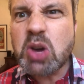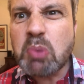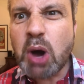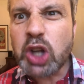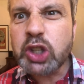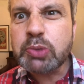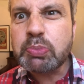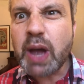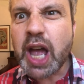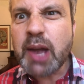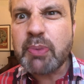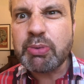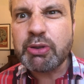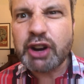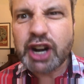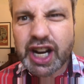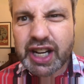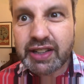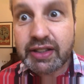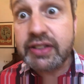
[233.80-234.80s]
must paper
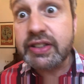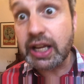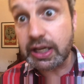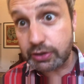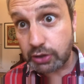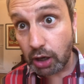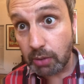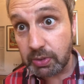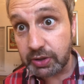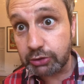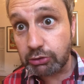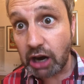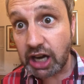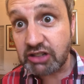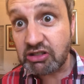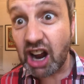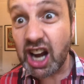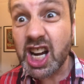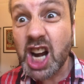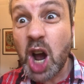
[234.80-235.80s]
it, said Thomas
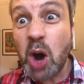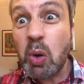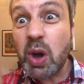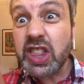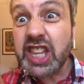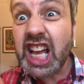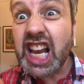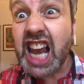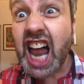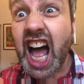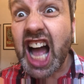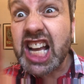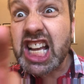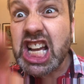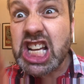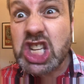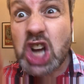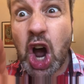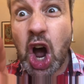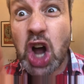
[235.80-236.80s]
Gradgrind, whether you like
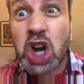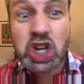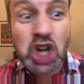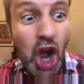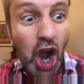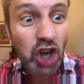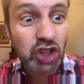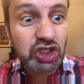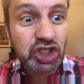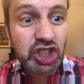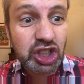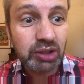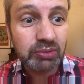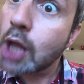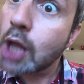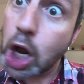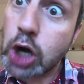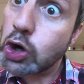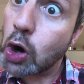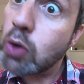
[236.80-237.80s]
it or not.
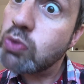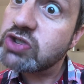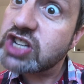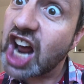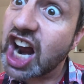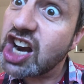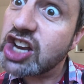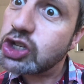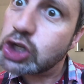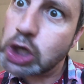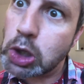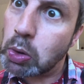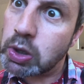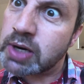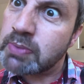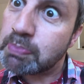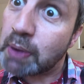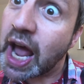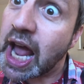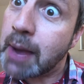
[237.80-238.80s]
Don't tell us you
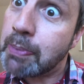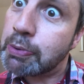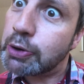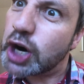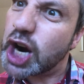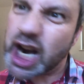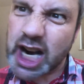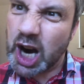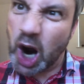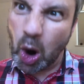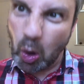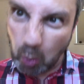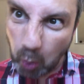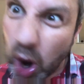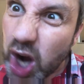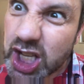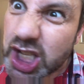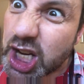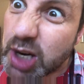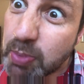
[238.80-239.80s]
wouldn't paper it.
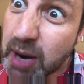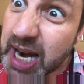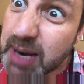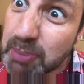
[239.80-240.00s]
What do you mean